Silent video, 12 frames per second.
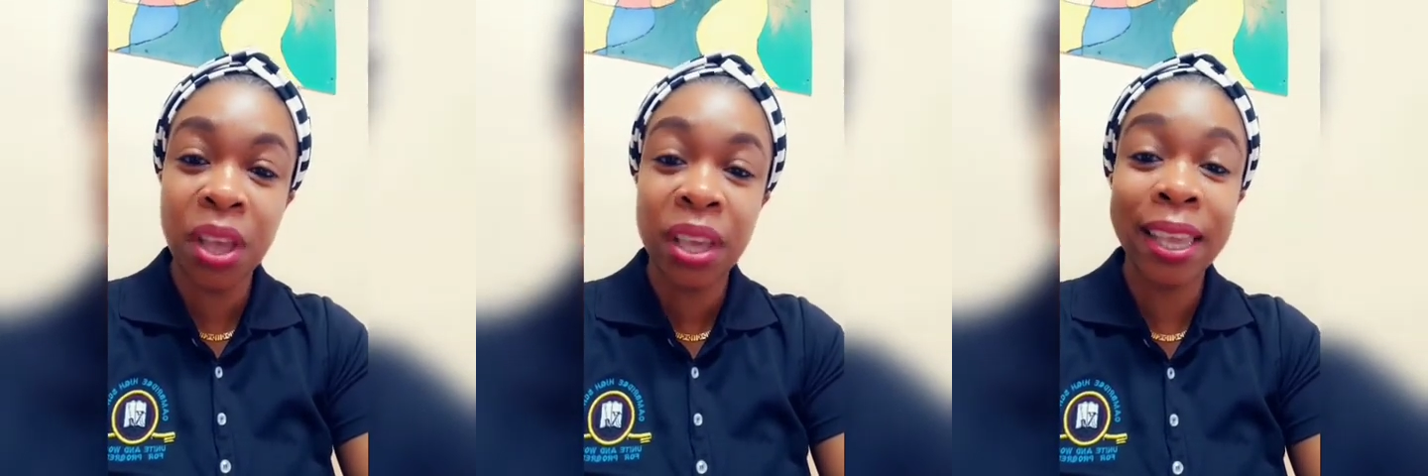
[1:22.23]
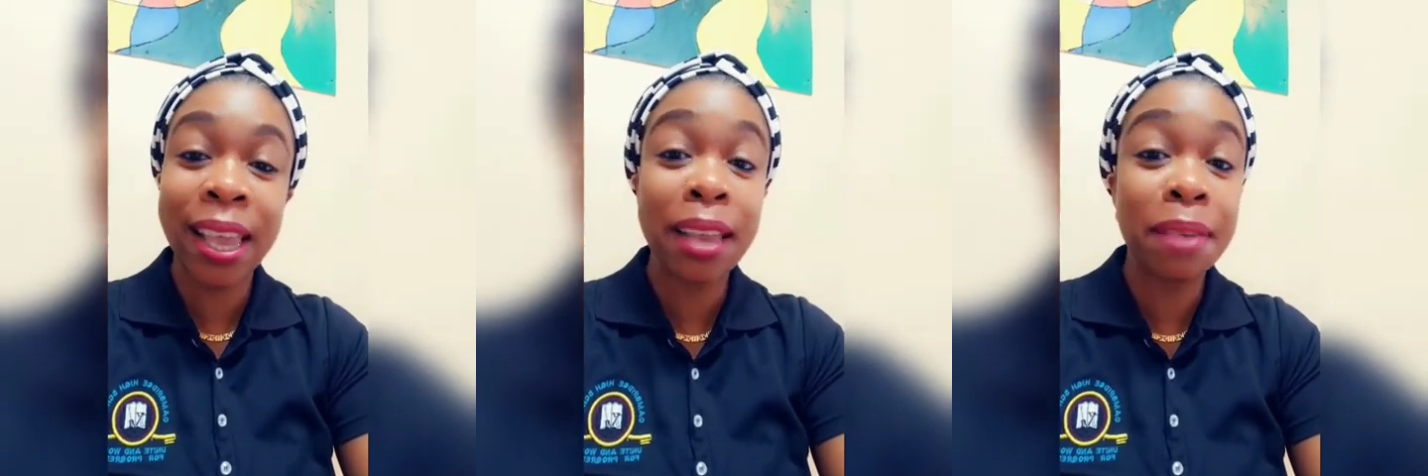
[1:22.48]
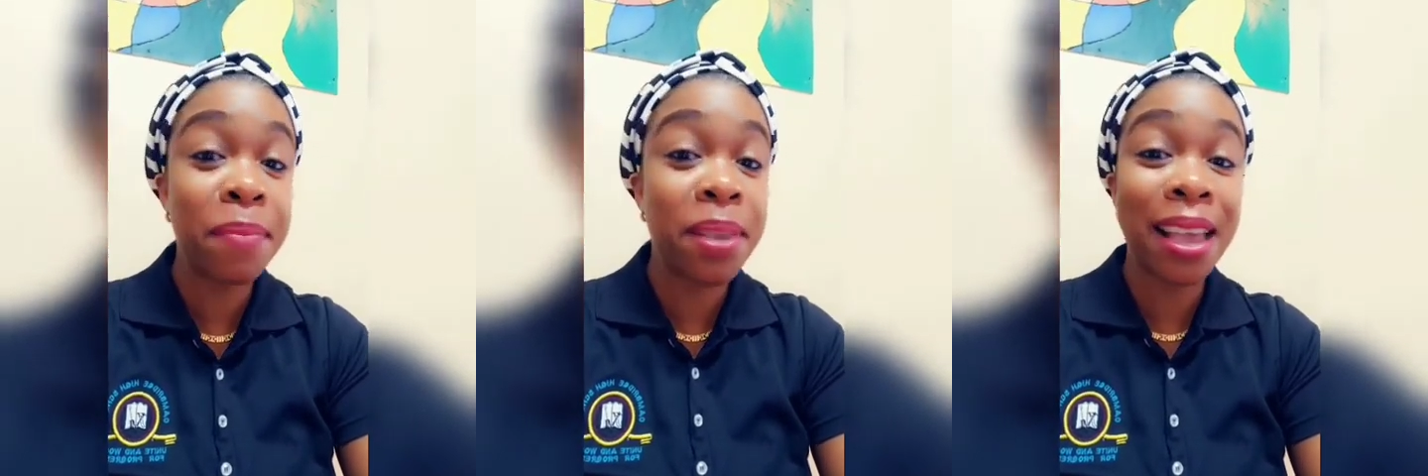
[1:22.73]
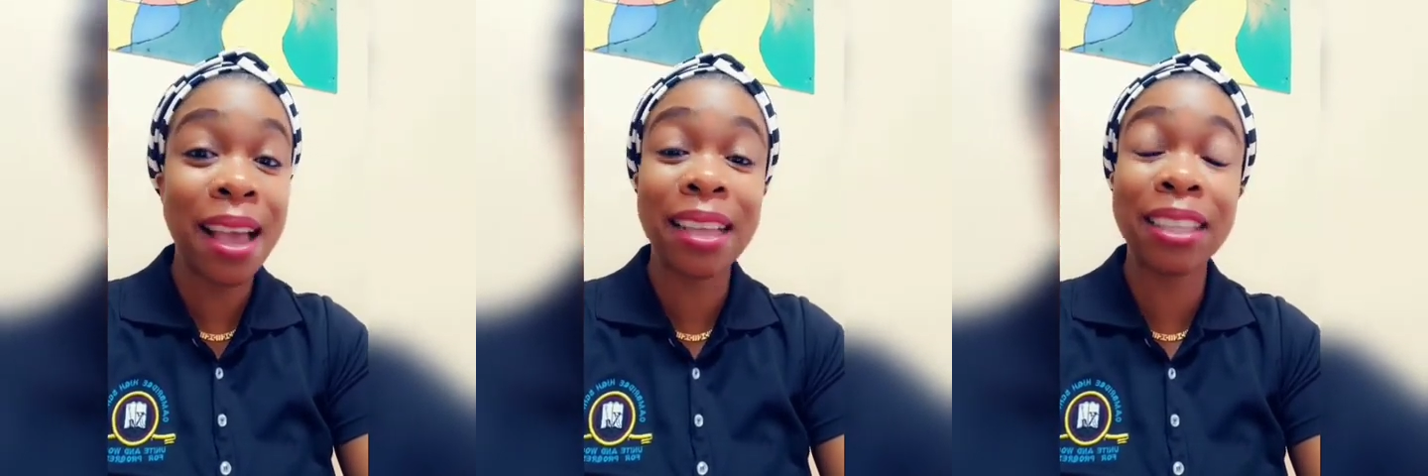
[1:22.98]
can
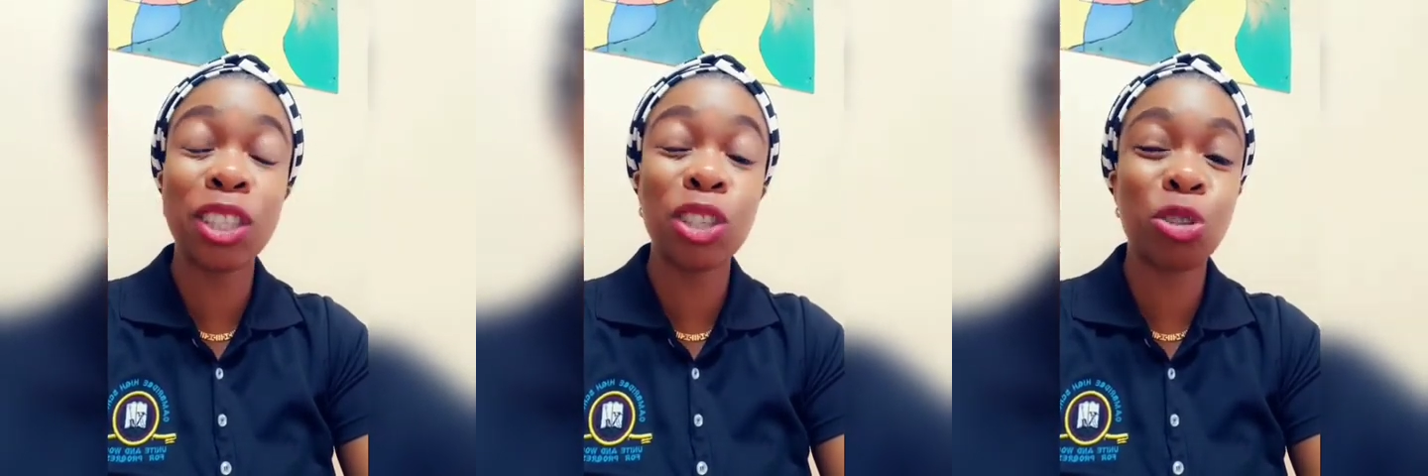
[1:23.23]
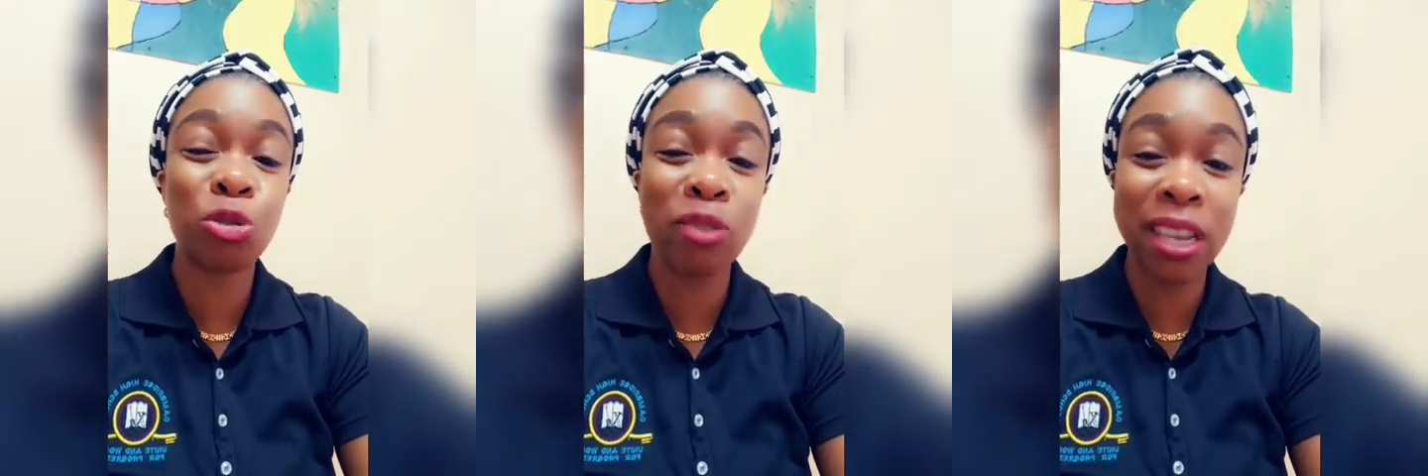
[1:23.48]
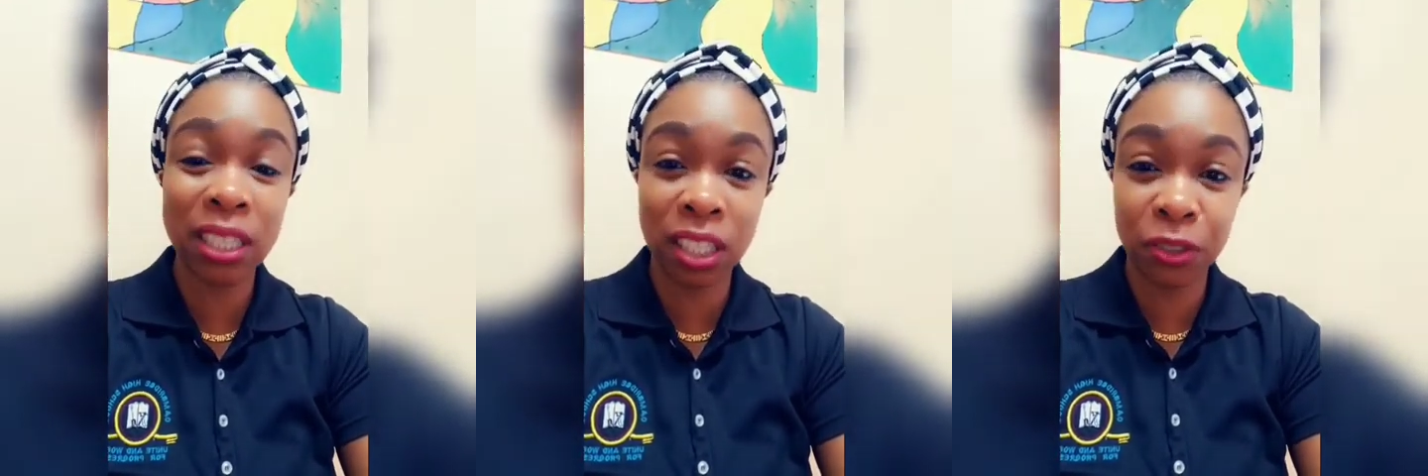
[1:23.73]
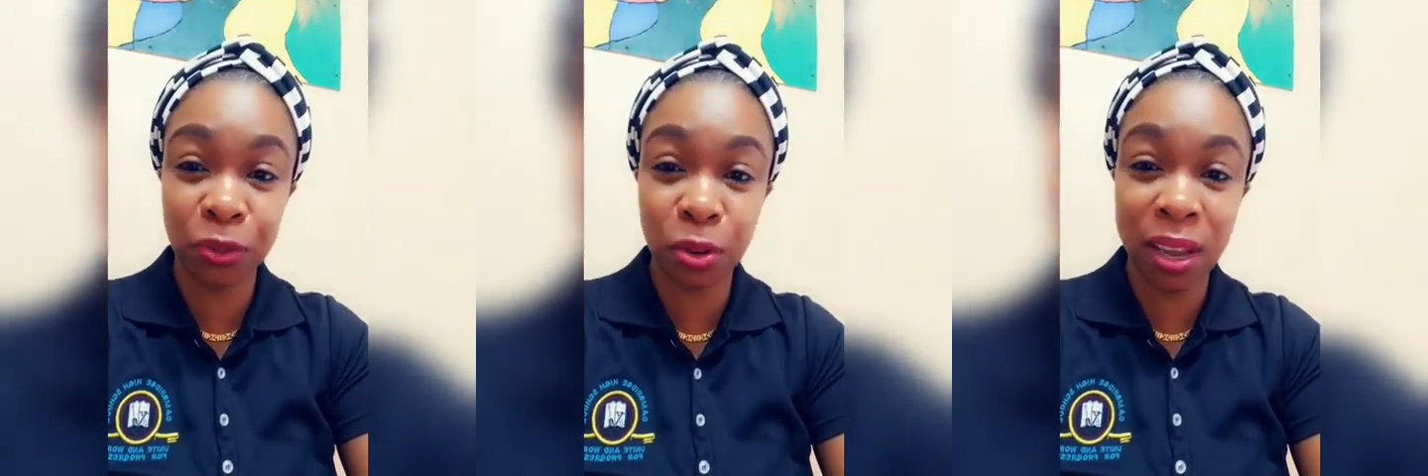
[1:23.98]
be as
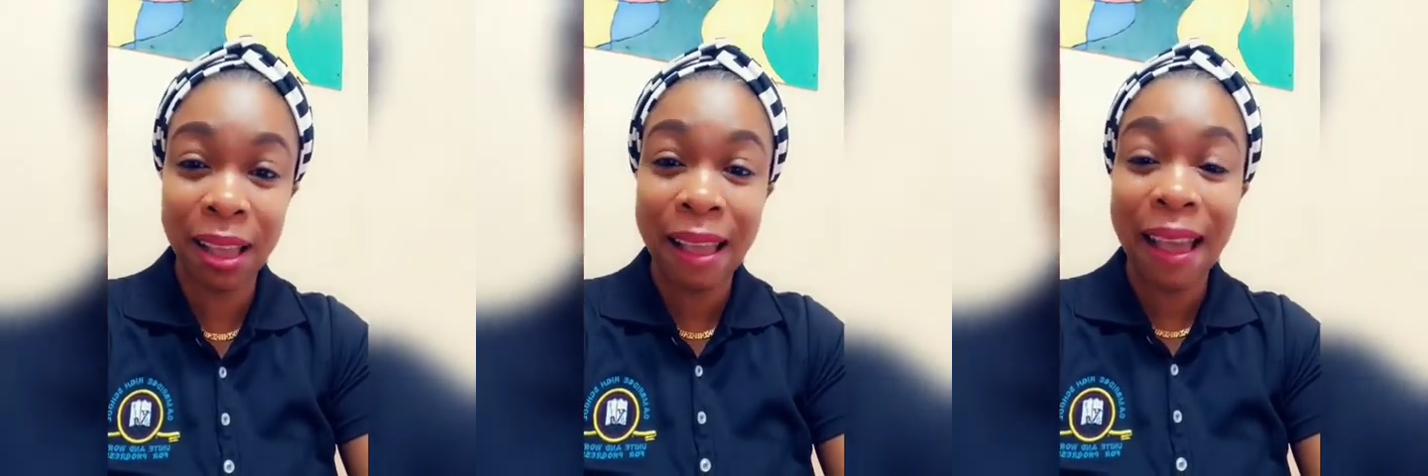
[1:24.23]
stressful